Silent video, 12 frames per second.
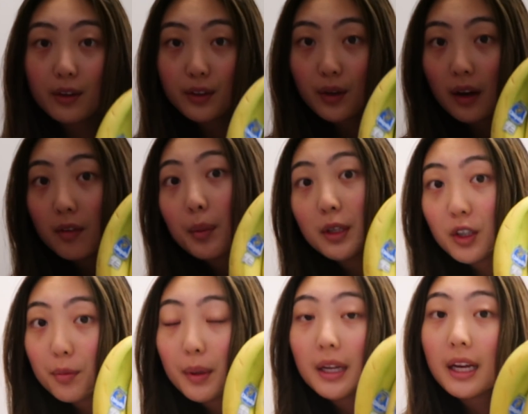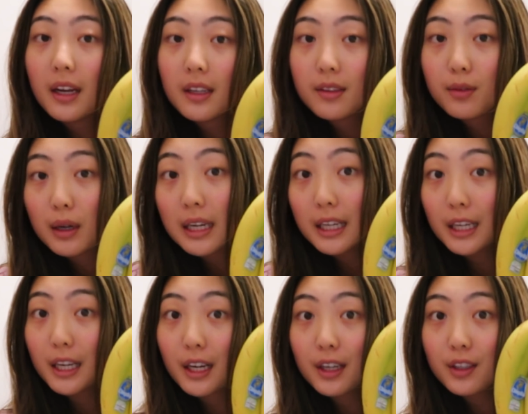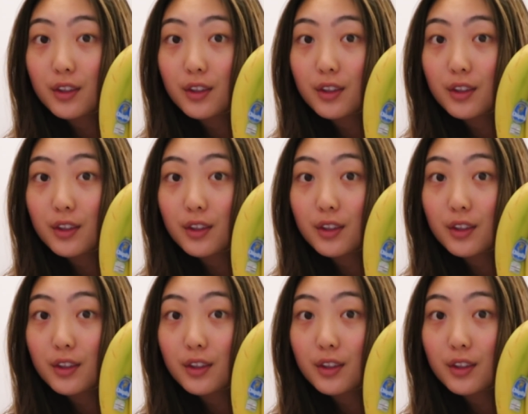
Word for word: also have a bunch of bananas right here,